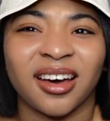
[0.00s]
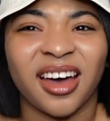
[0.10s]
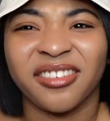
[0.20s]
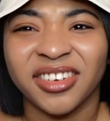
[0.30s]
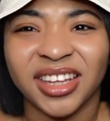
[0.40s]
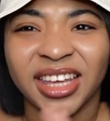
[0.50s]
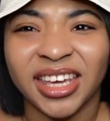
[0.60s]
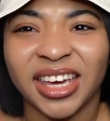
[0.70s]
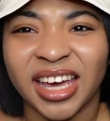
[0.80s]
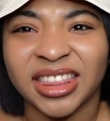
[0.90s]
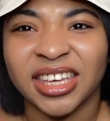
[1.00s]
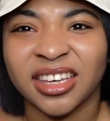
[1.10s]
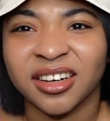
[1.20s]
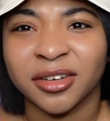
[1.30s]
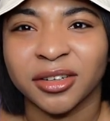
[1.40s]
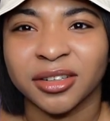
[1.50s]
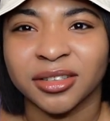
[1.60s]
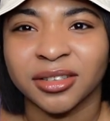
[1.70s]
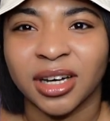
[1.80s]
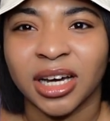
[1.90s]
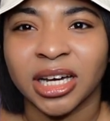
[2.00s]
I think it'll,